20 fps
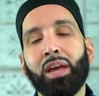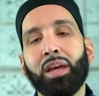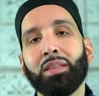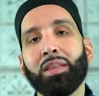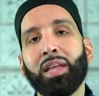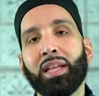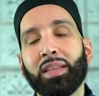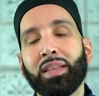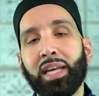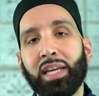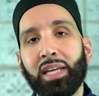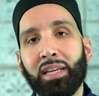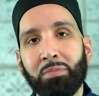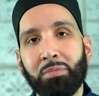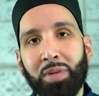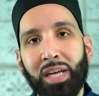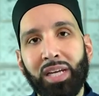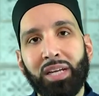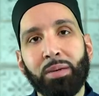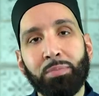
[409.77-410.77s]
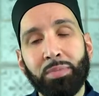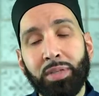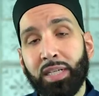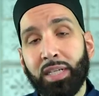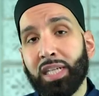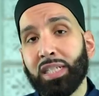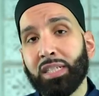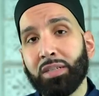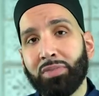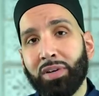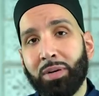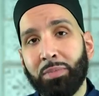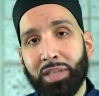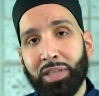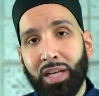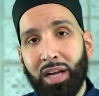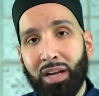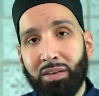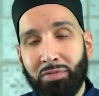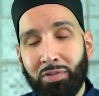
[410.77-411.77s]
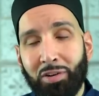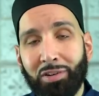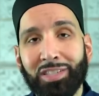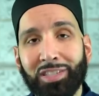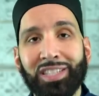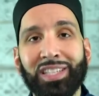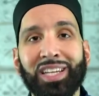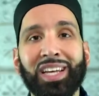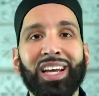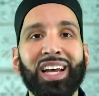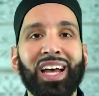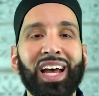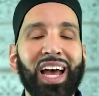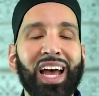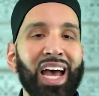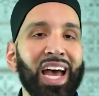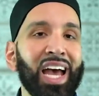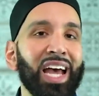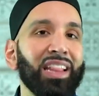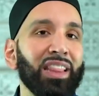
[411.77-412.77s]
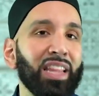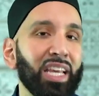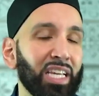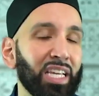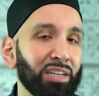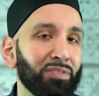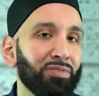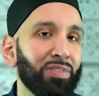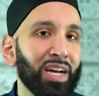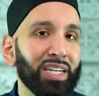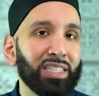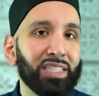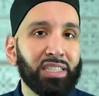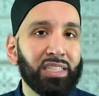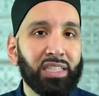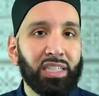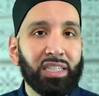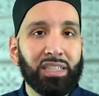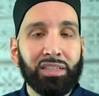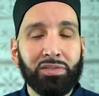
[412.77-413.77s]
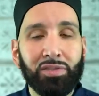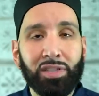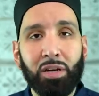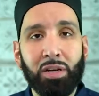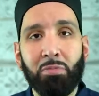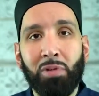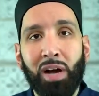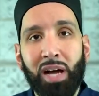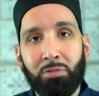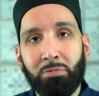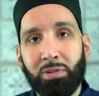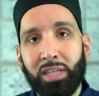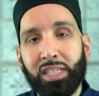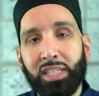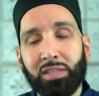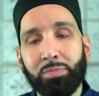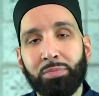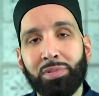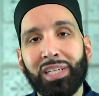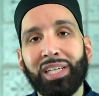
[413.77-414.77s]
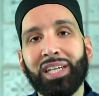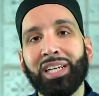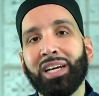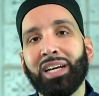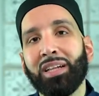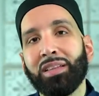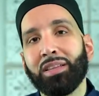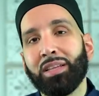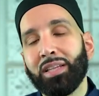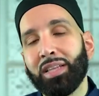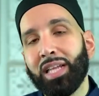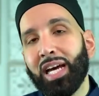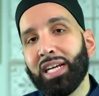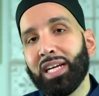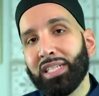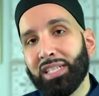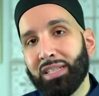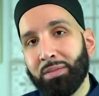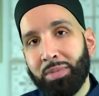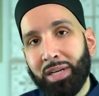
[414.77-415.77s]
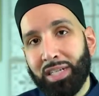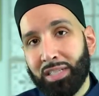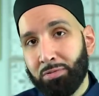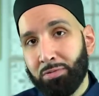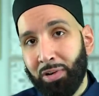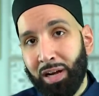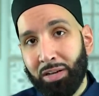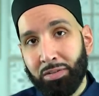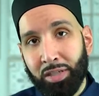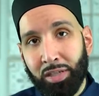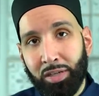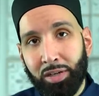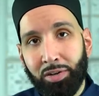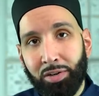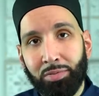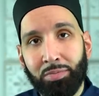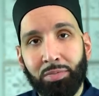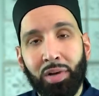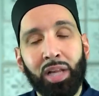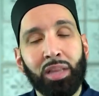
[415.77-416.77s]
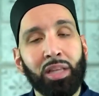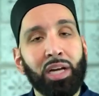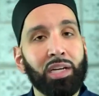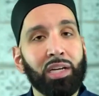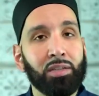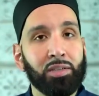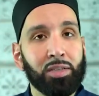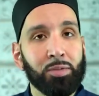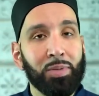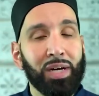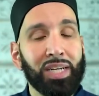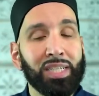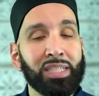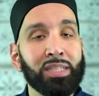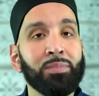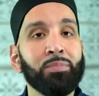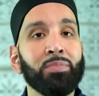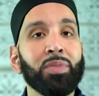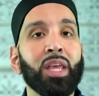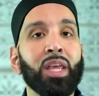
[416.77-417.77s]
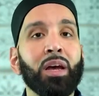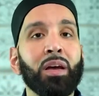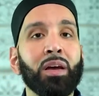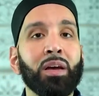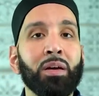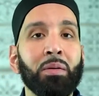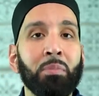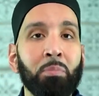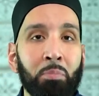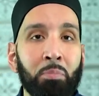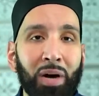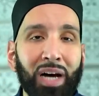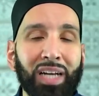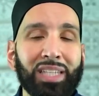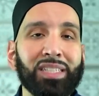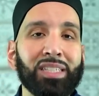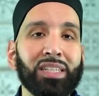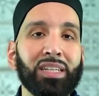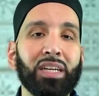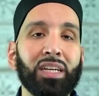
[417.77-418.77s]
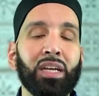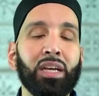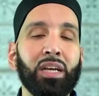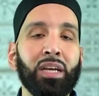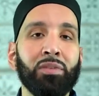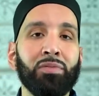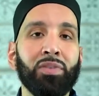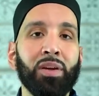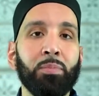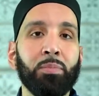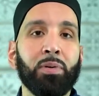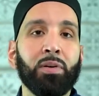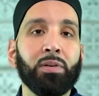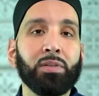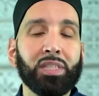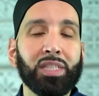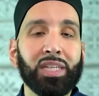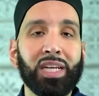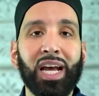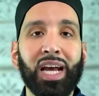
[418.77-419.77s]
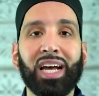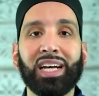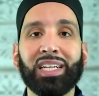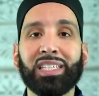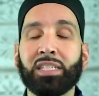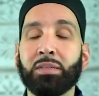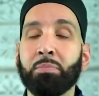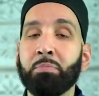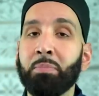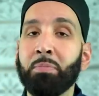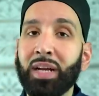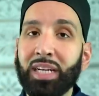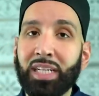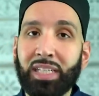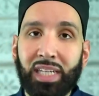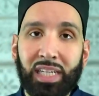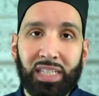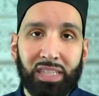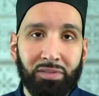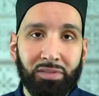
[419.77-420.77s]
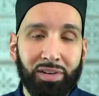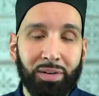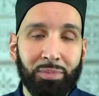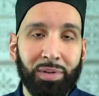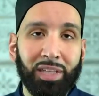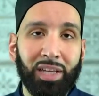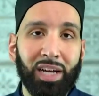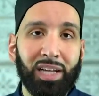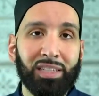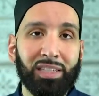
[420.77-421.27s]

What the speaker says: that they can make up the days of Ramadan first, and they can fast the six of Shawwal reasonably, then that is the best route to go. Allah knows best. But if a person has many days of Ramadan